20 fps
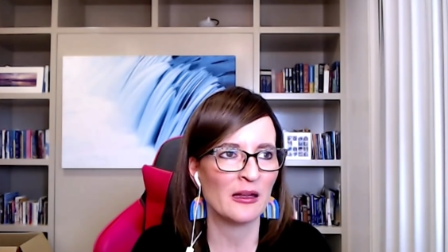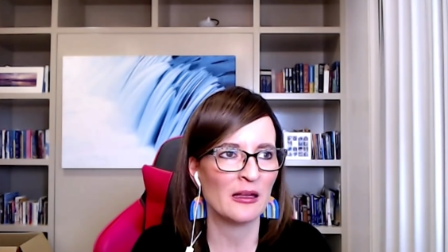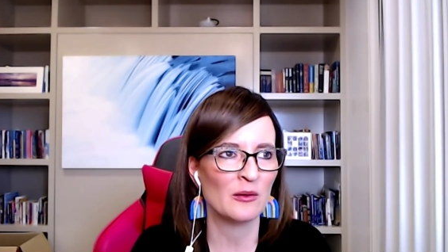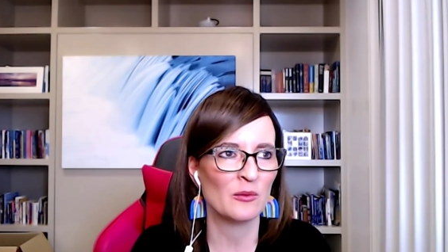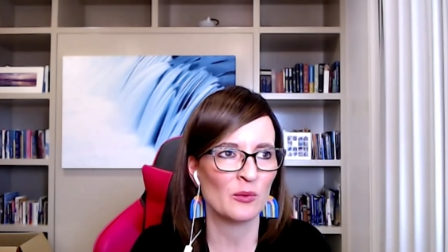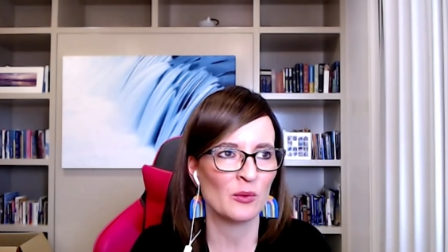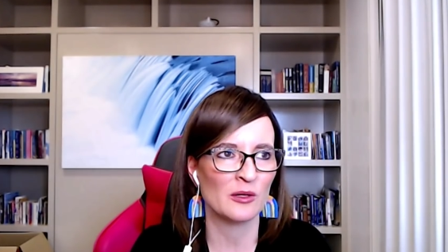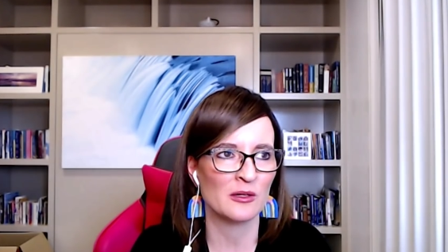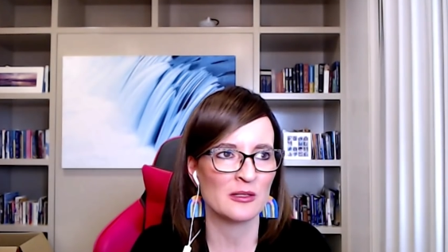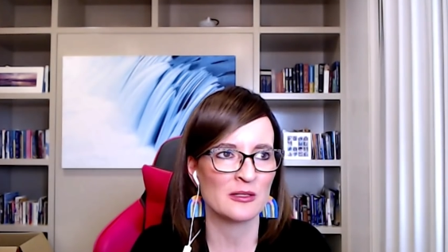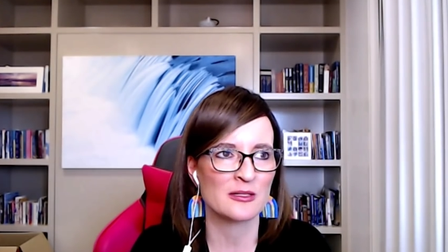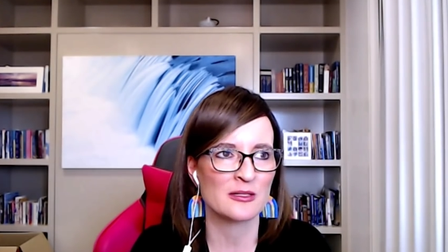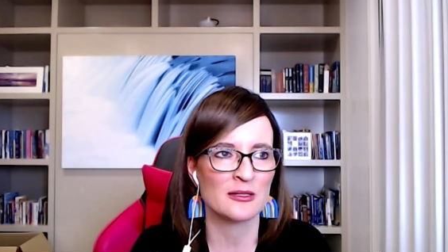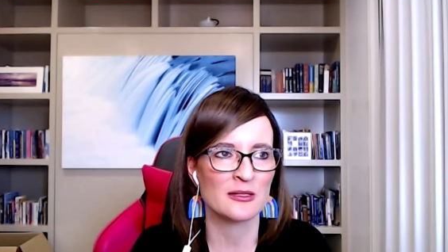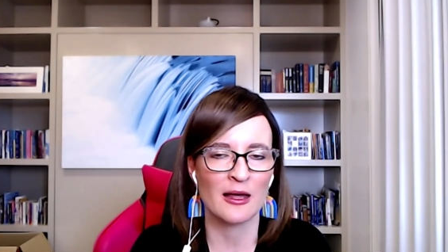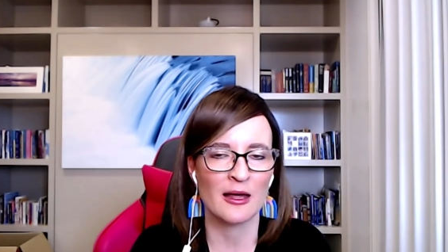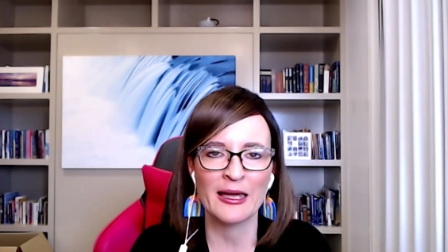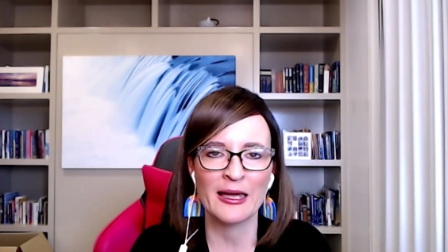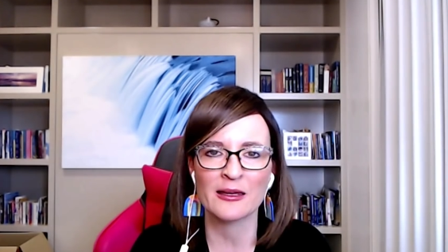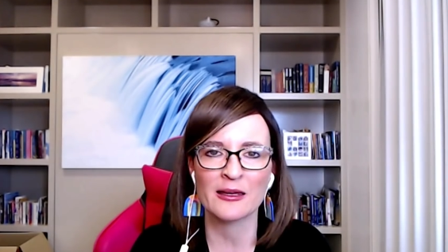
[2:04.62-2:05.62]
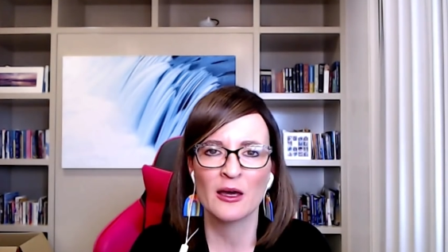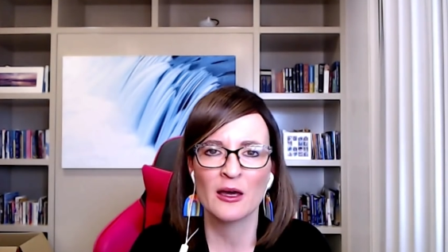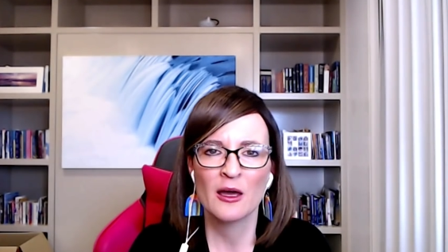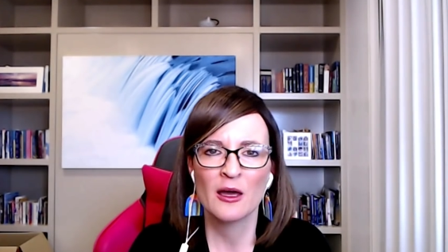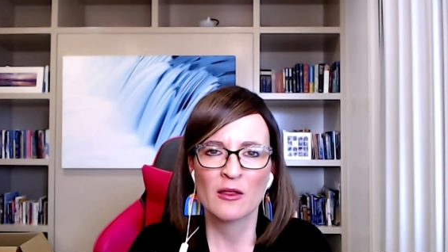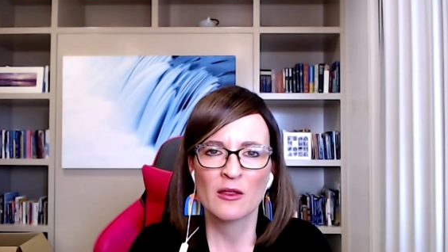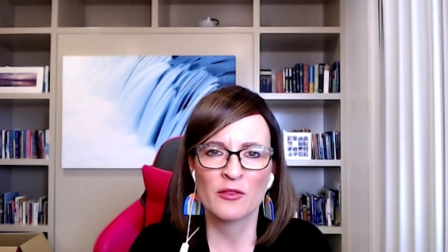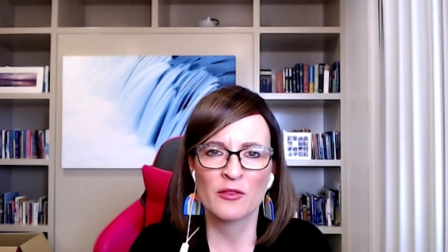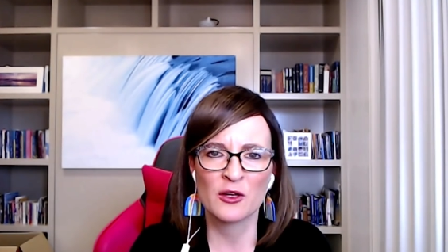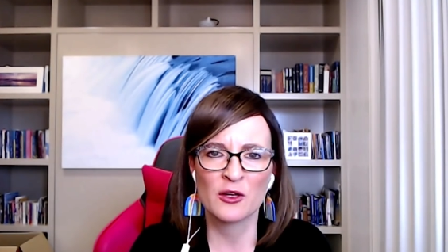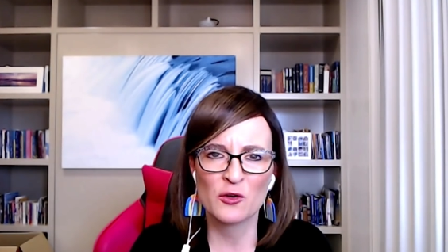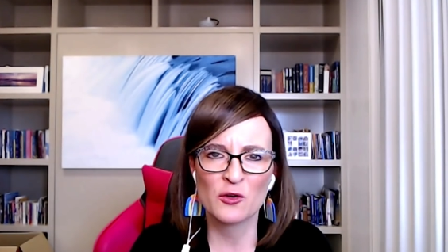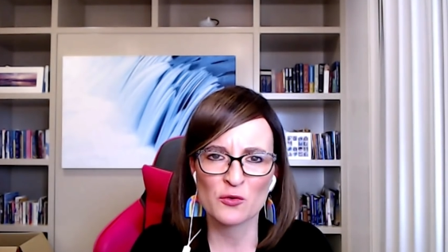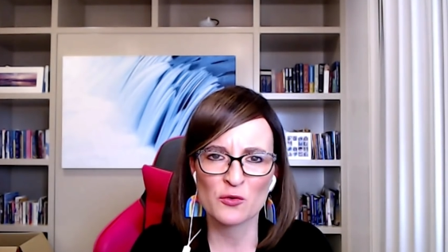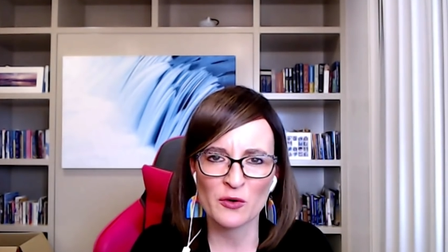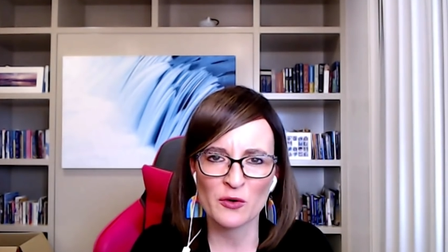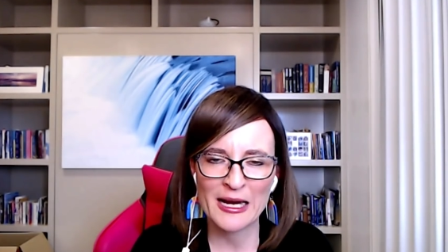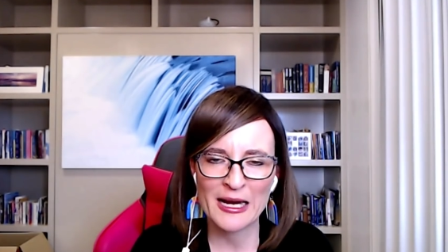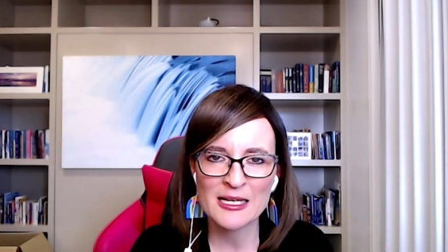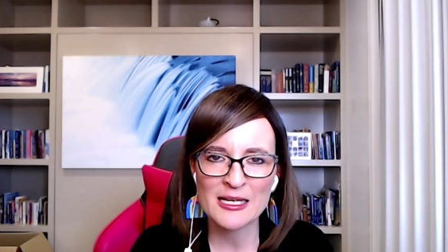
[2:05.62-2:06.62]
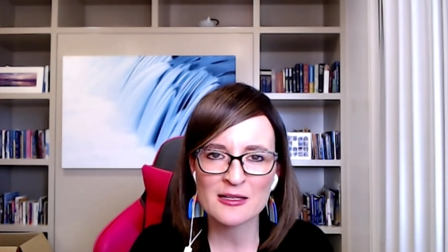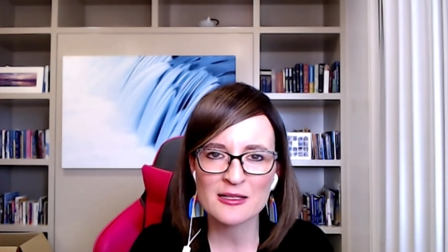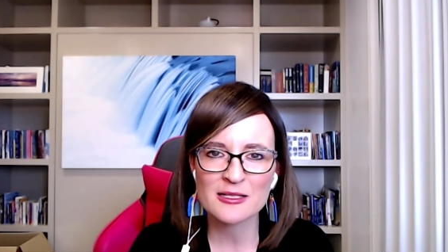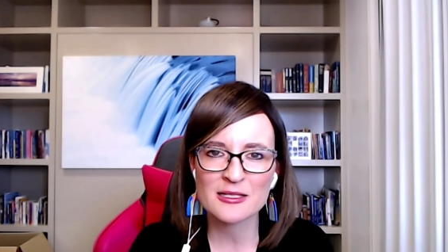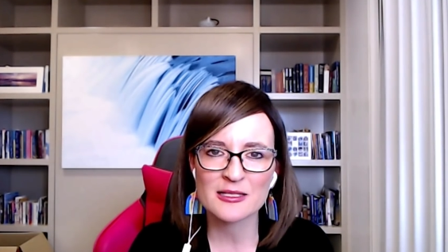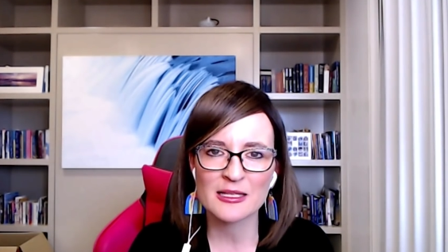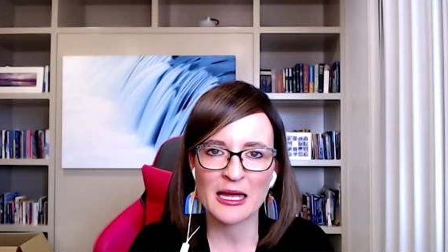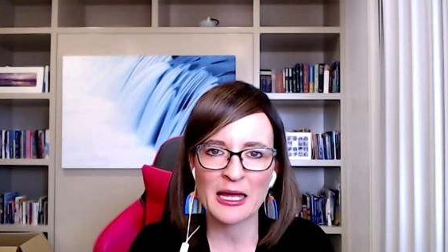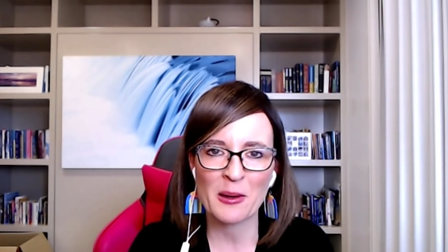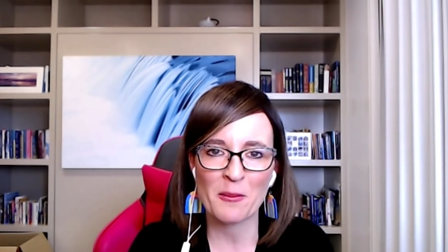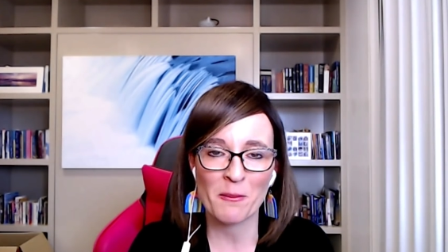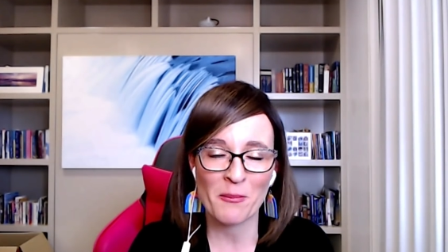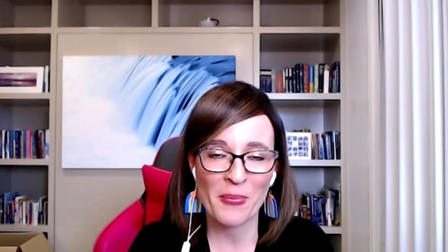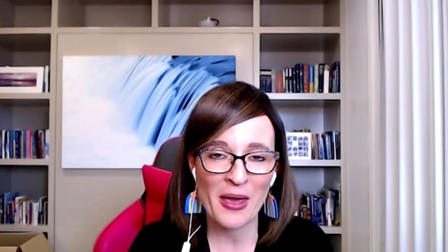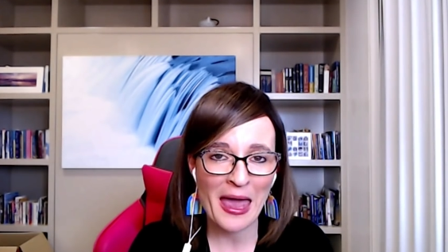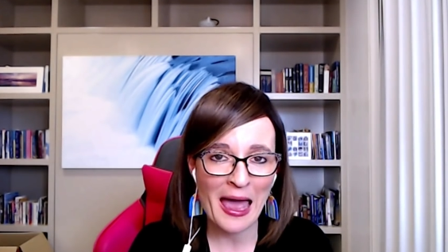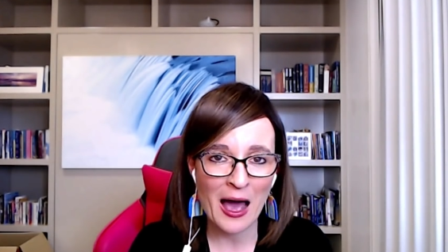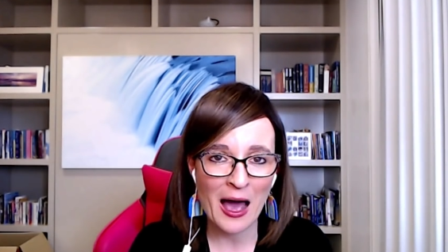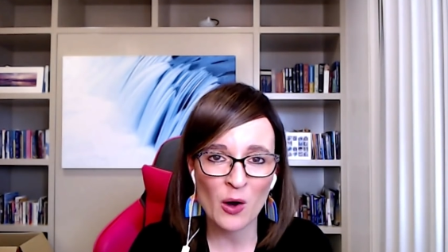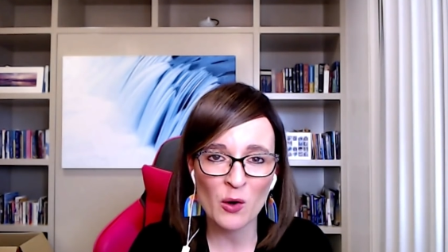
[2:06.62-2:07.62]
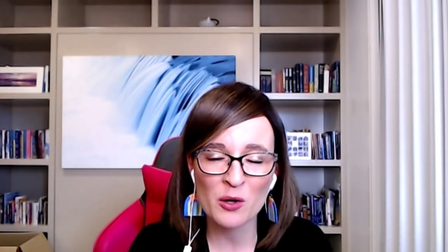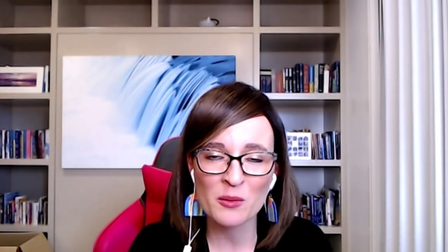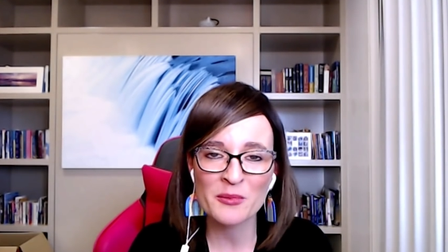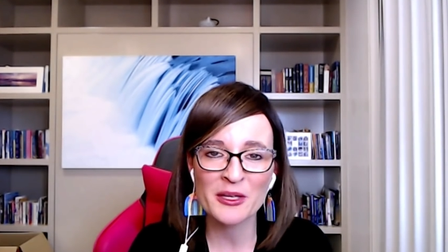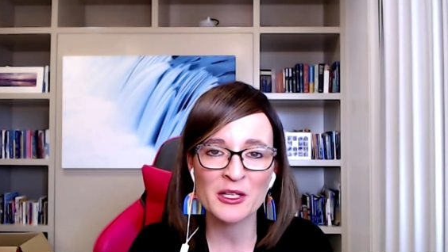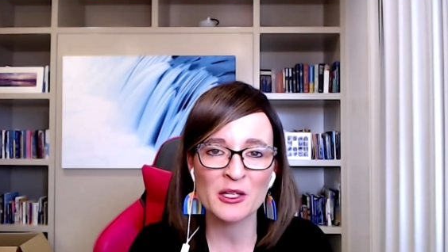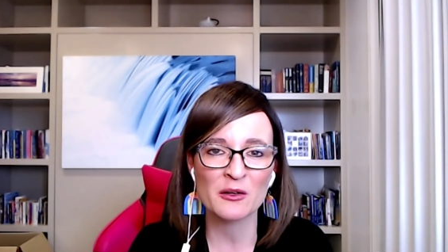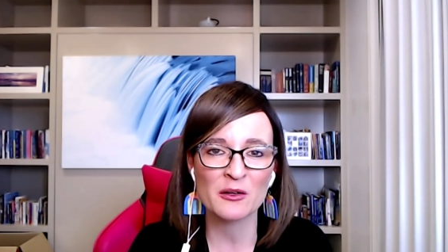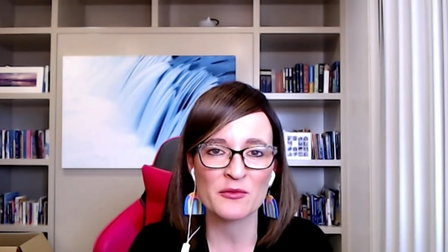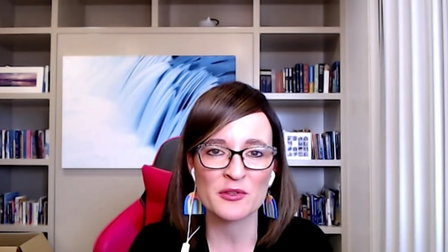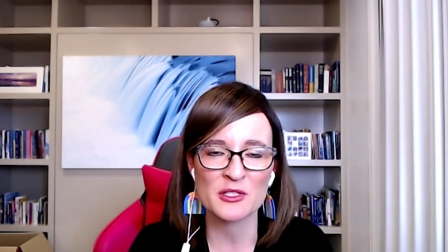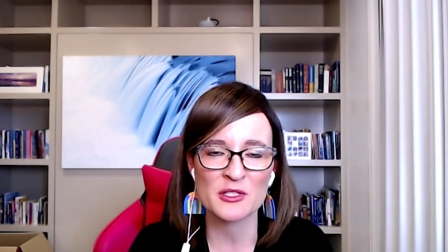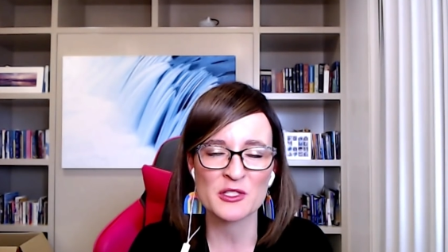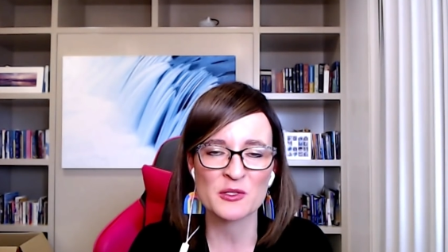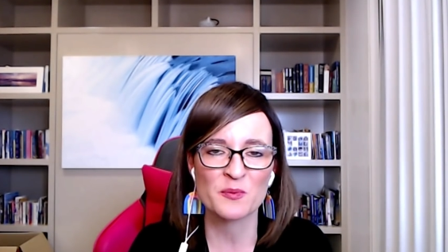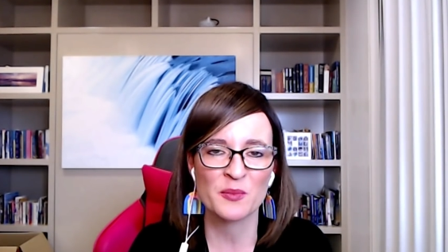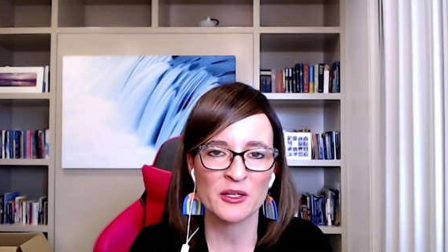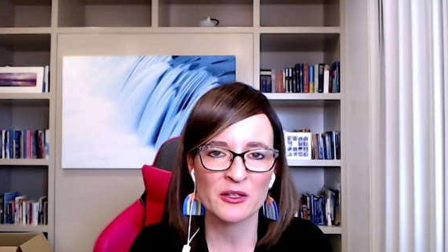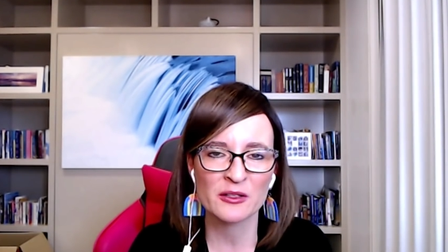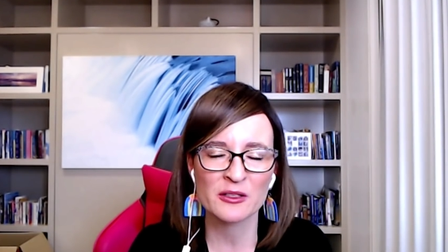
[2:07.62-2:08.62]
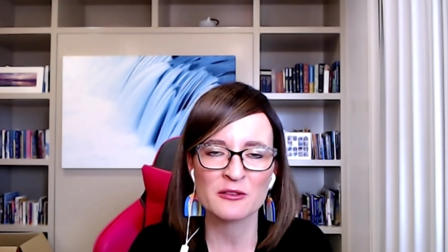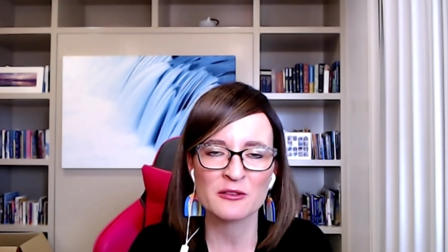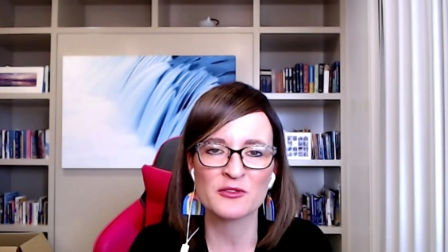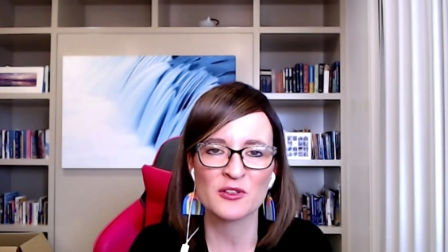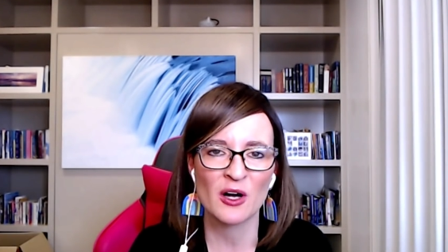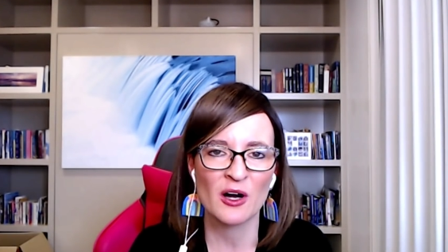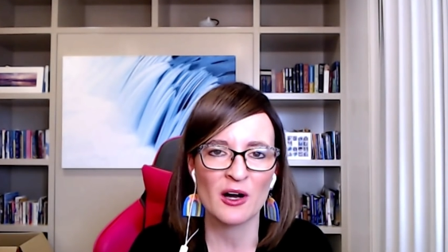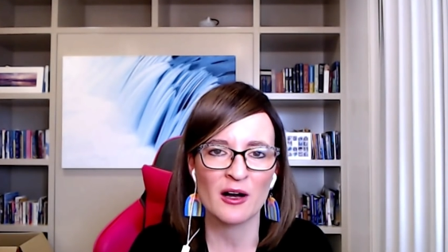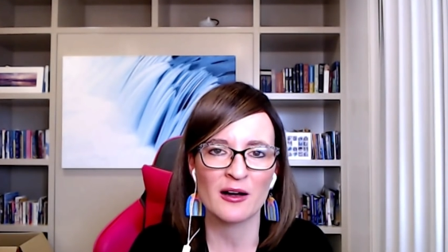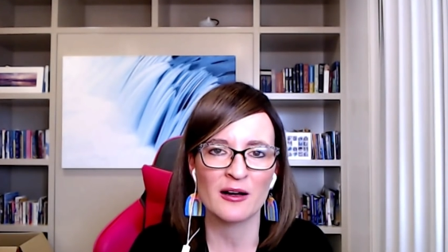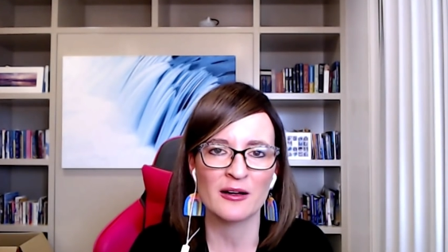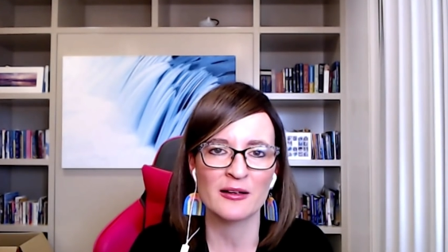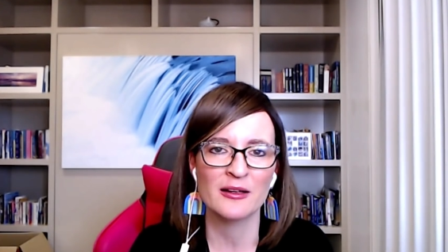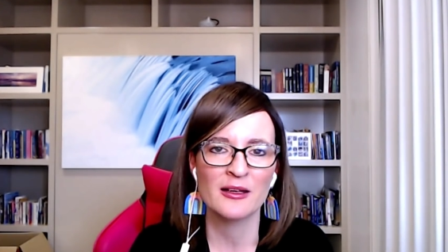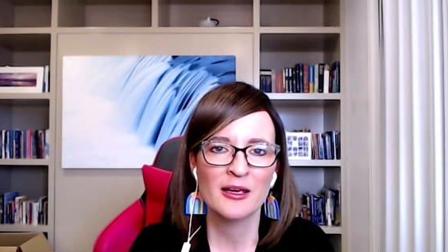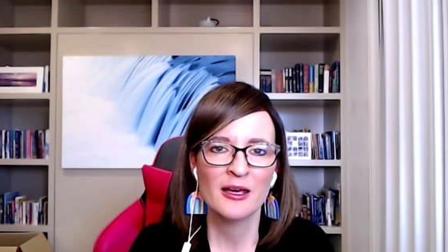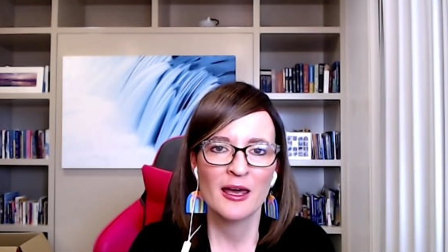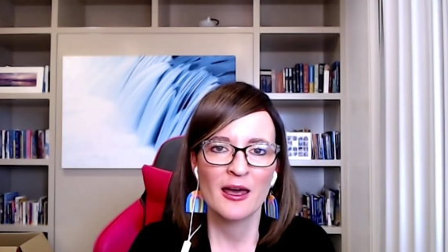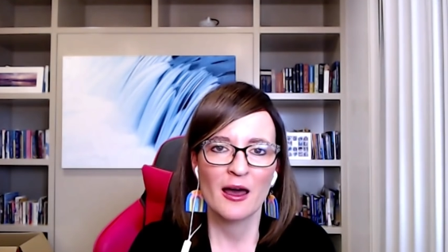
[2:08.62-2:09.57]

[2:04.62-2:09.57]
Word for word: but it was like the greatest empowerment of the Spirit of God